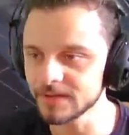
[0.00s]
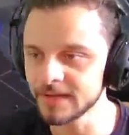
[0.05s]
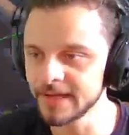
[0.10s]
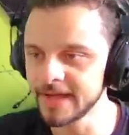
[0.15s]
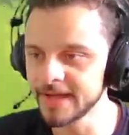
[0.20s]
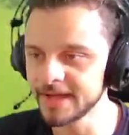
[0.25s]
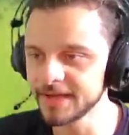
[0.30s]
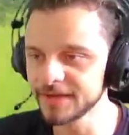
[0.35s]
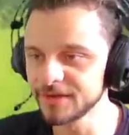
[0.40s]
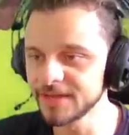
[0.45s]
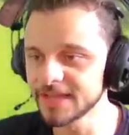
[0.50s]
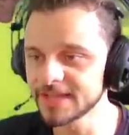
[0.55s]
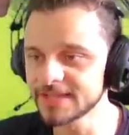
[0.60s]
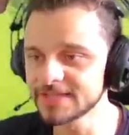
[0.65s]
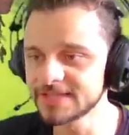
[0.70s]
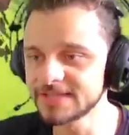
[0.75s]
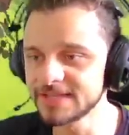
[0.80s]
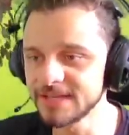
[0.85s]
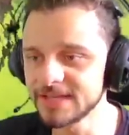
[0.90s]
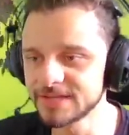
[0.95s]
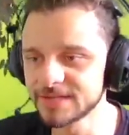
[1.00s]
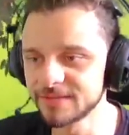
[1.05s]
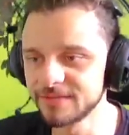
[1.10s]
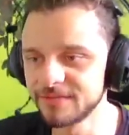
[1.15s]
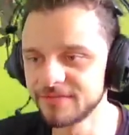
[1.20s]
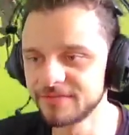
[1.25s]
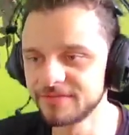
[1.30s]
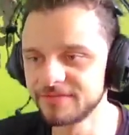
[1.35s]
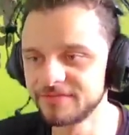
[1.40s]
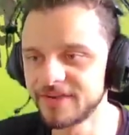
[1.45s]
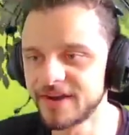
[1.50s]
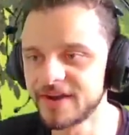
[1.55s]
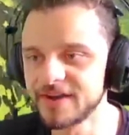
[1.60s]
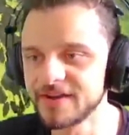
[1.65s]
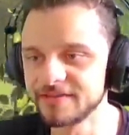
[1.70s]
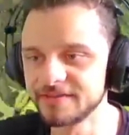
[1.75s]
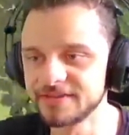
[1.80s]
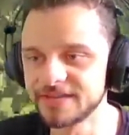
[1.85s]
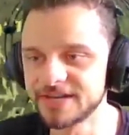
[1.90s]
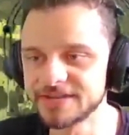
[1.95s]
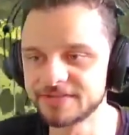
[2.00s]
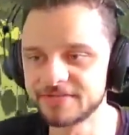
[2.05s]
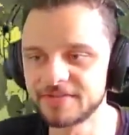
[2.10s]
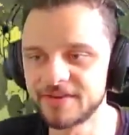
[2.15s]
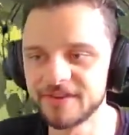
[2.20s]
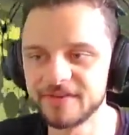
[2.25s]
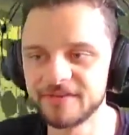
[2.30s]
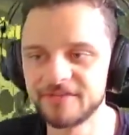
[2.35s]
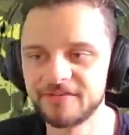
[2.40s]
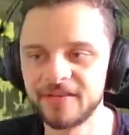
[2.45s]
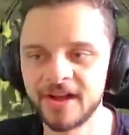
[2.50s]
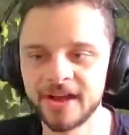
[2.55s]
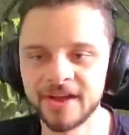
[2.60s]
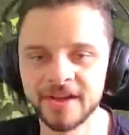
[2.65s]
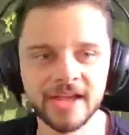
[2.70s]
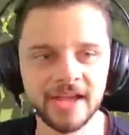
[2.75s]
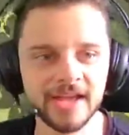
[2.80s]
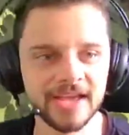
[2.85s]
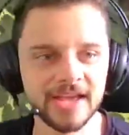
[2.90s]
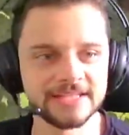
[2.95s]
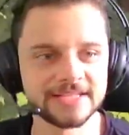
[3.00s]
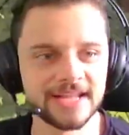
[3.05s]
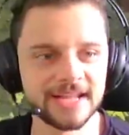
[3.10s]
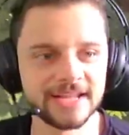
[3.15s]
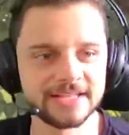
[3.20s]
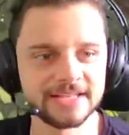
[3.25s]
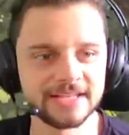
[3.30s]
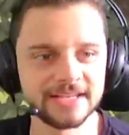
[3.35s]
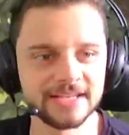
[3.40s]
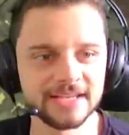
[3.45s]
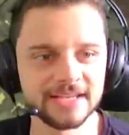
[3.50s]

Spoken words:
And you can see something that is very fun is that